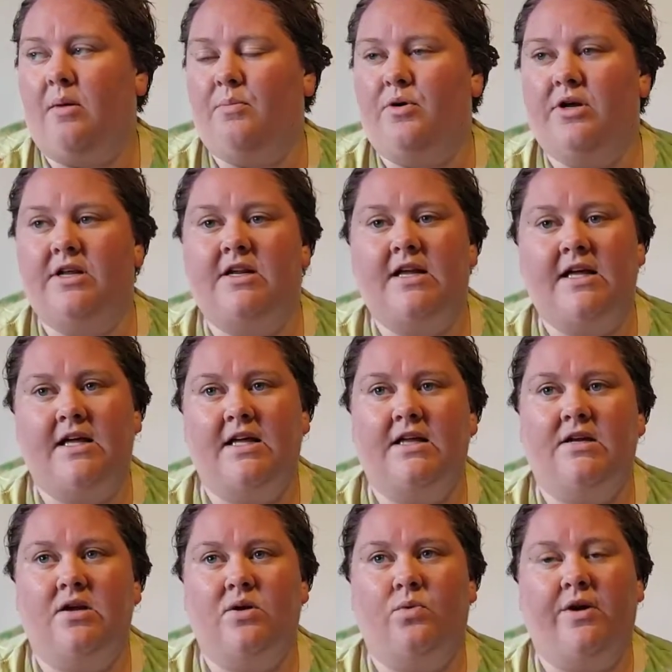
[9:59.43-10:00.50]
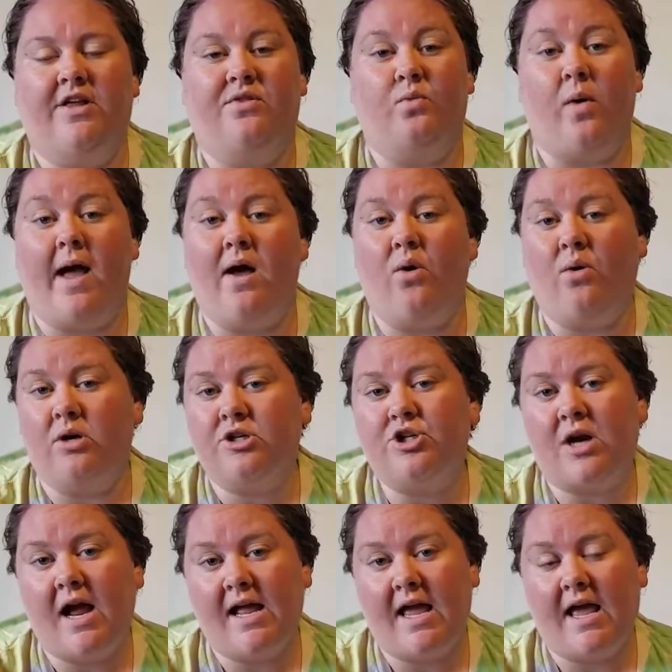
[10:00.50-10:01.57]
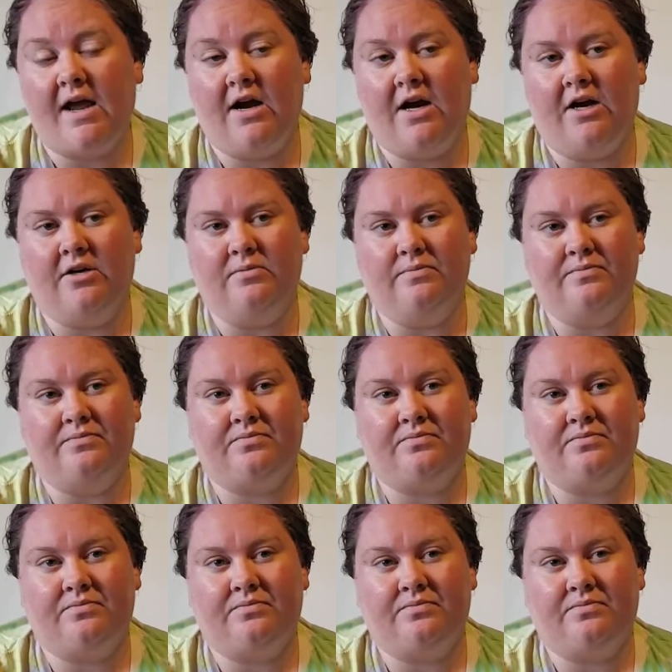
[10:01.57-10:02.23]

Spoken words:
put it in with wet or dry hair.